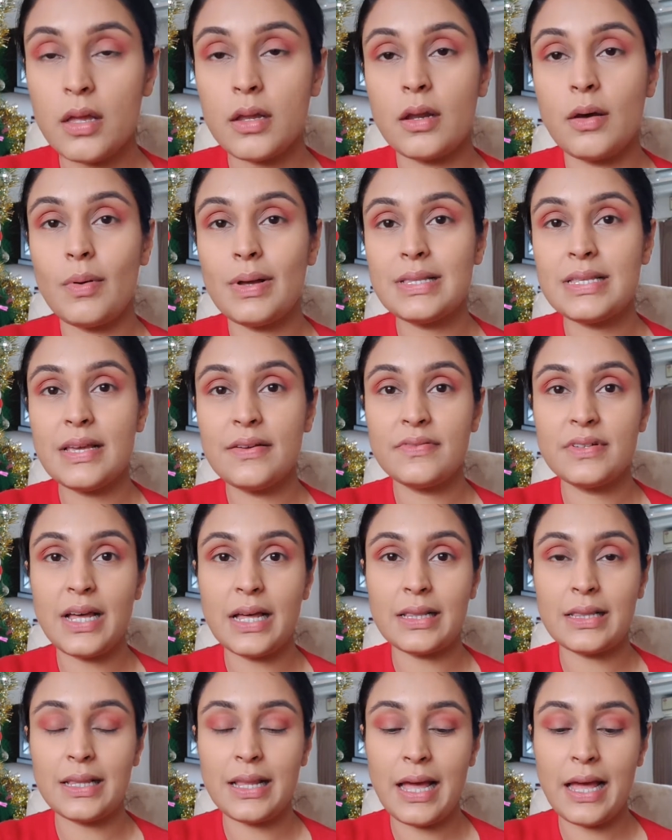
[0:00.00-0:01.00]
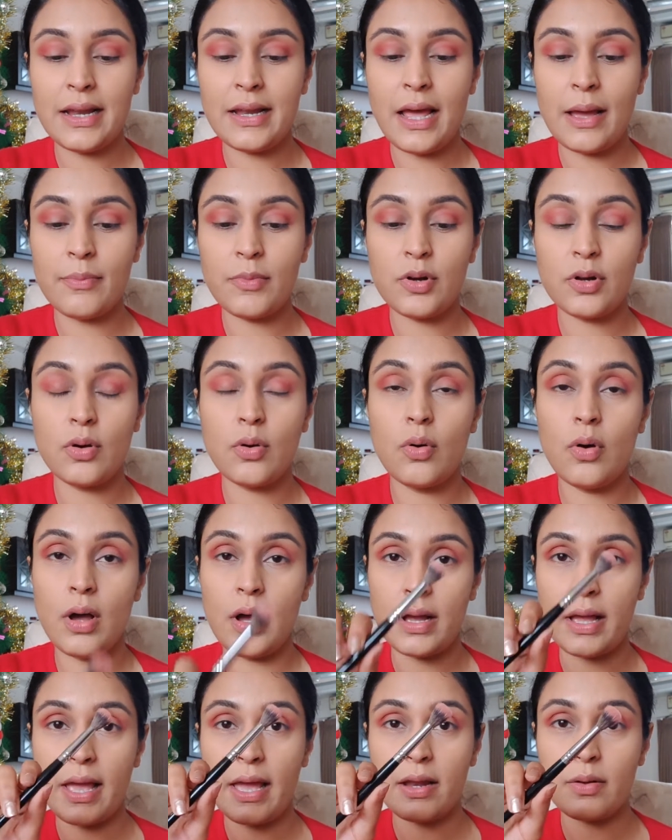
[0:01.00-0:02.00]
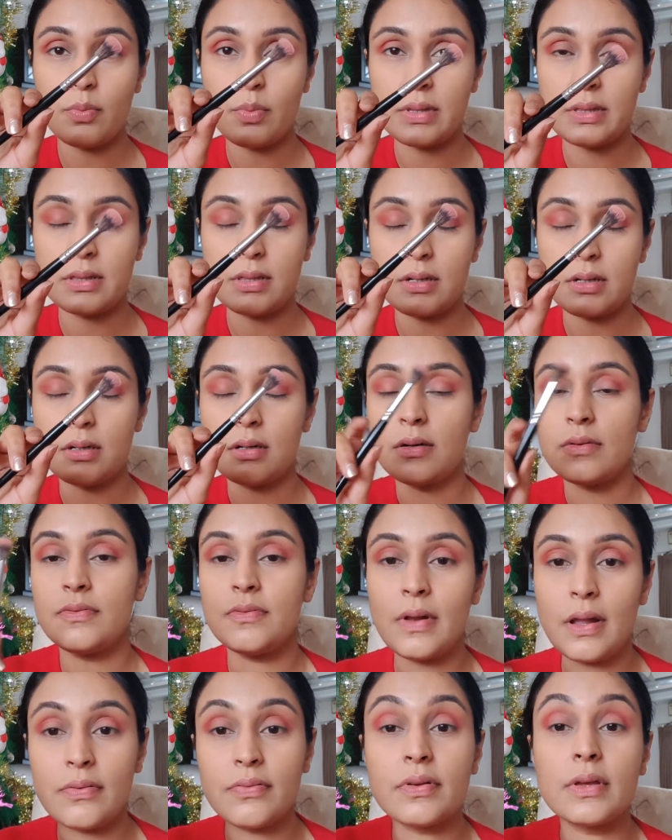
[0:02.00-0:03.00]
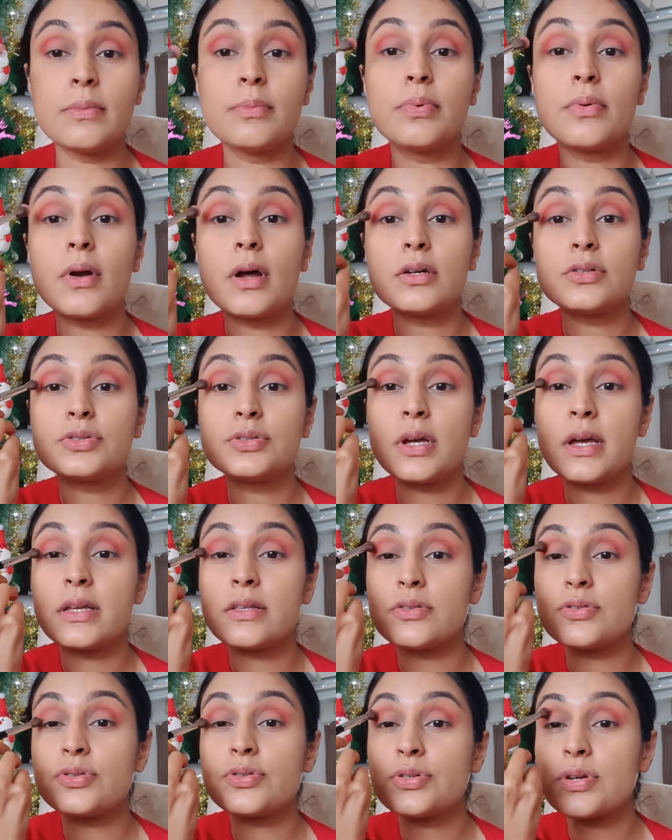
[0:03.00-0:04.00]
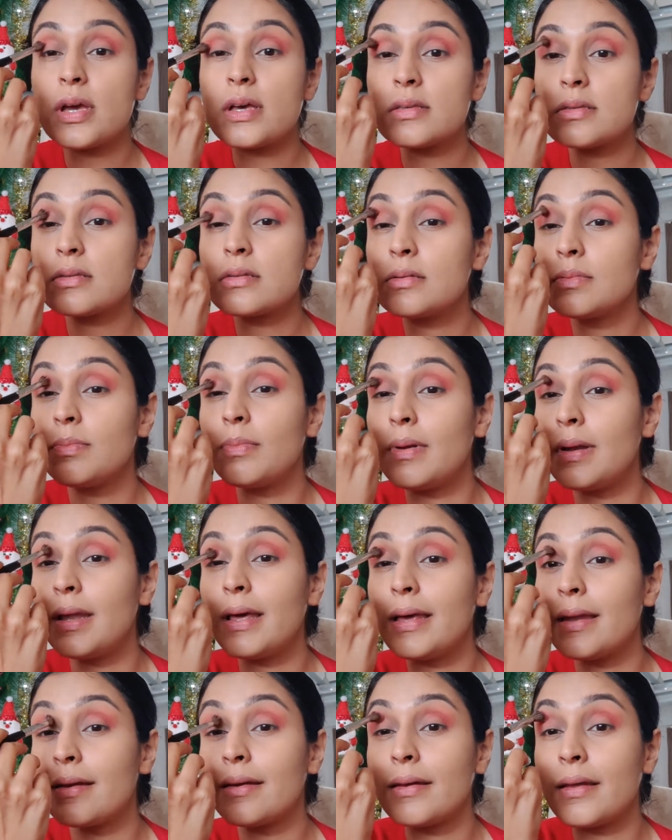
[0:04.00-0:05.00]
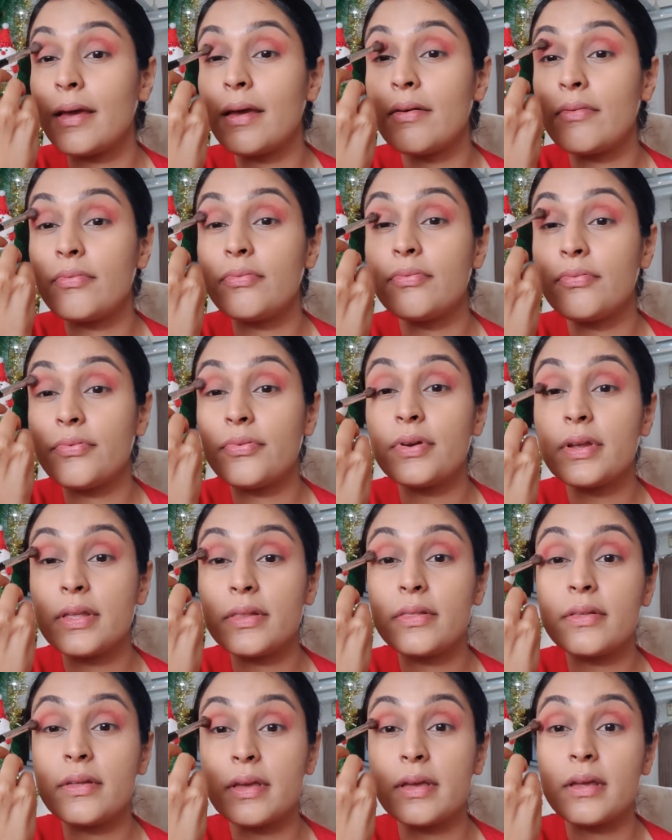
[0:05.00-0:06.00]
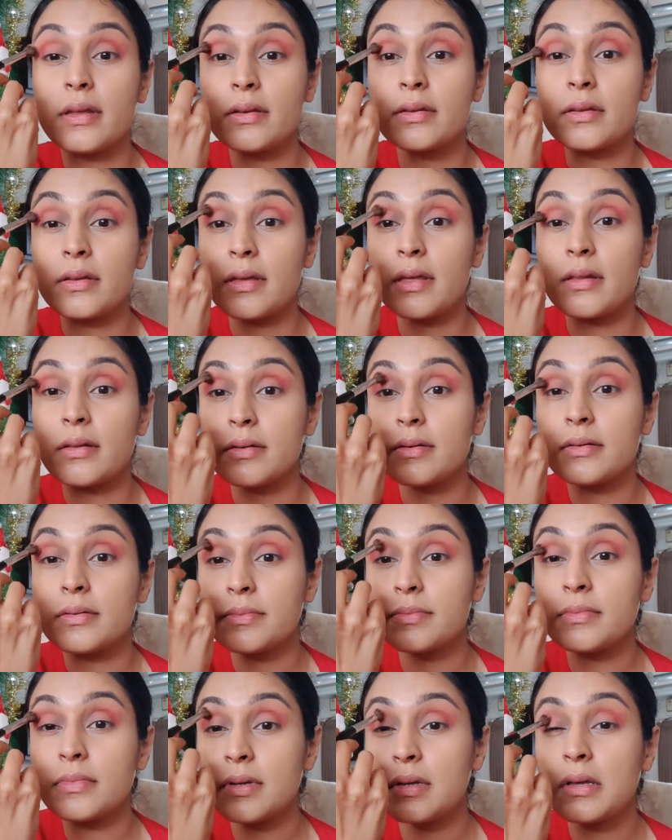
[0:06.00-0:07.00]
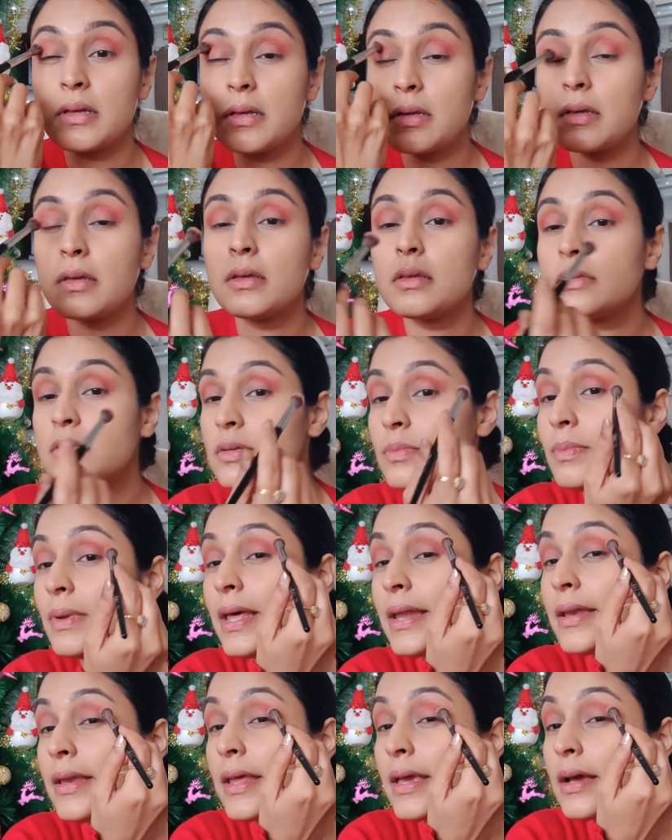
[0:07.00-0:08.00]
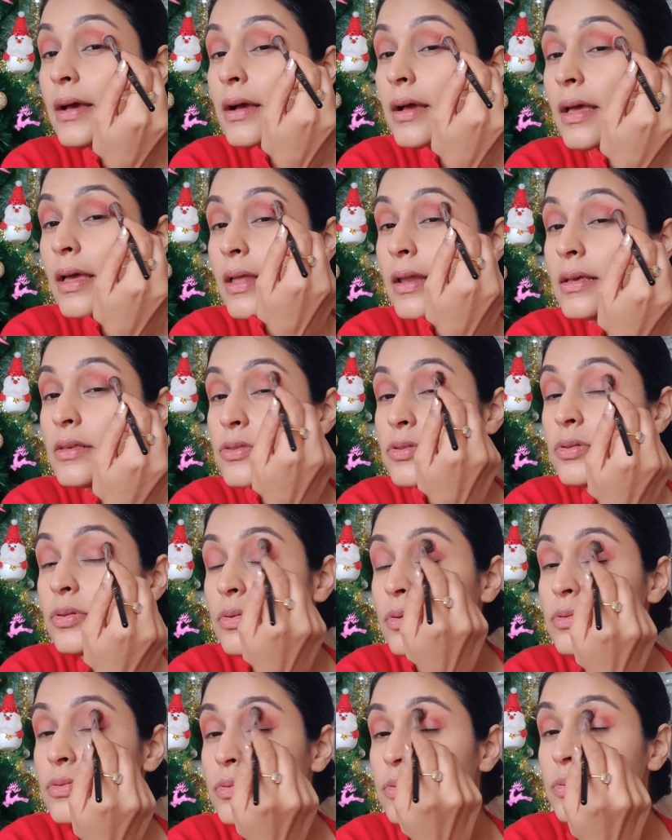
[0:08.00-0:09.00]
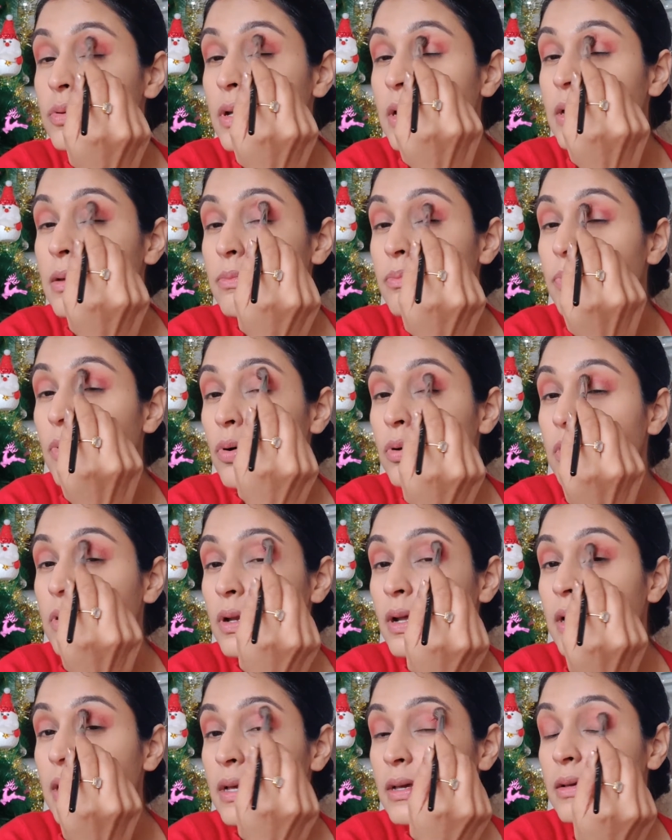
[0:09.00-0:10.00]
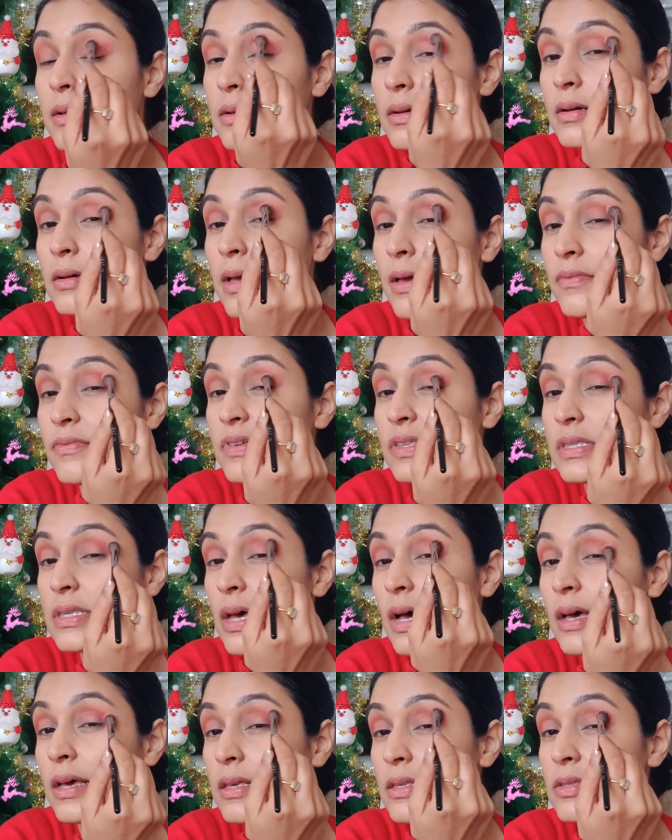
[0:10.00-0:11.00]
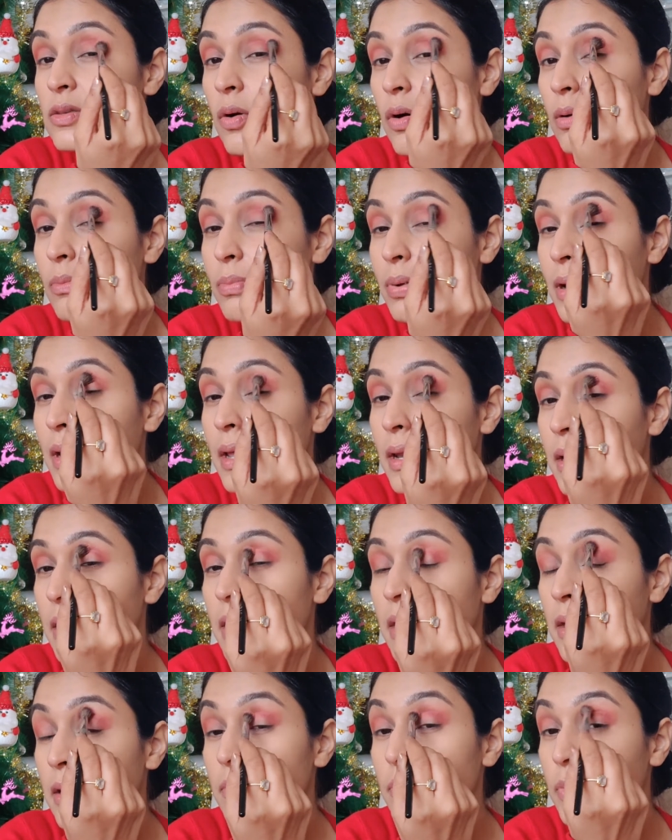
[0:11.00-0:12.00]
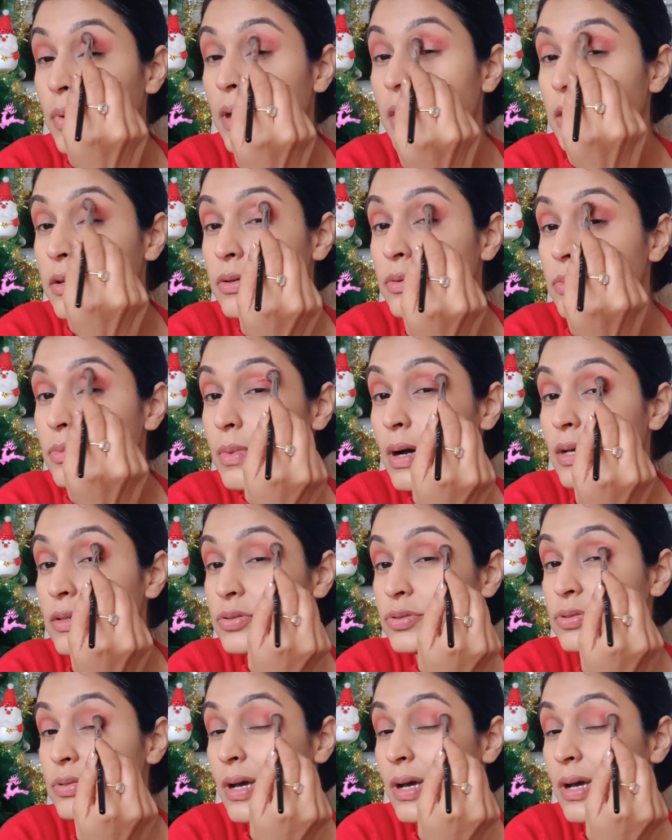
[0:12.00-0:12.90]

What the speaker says: Now once I've done that, I'm going to go again with the fluffy brush and just blend everything together. So blending again, as you know, is really important. I emphasize on blending way too much.